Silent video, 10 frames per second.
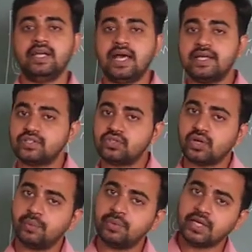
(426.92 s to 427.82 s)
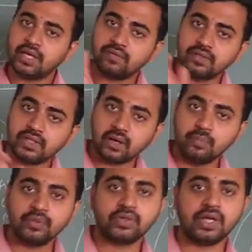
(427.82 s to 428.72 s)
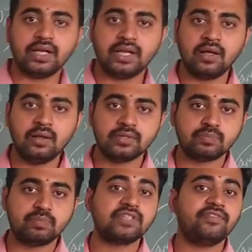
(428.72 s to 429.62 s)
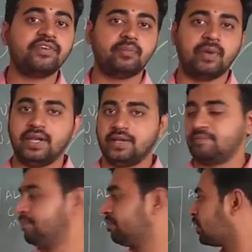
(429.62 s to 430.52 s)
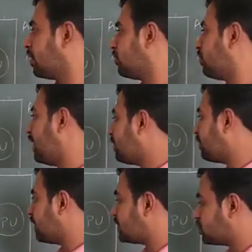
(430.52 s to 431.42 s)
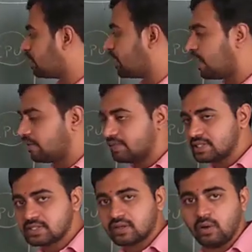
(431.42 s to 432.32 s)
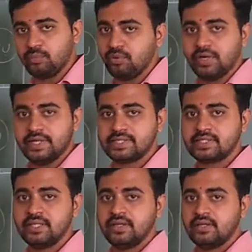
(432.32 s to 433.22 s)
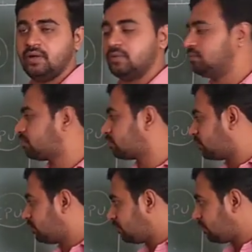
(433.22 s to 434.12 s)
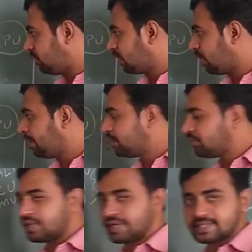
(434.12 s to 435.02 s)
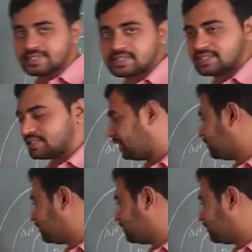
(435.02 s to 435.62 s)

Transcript: it has to communicate with the computer in a specific manner. So likewise, we have these components. Now, coming to the next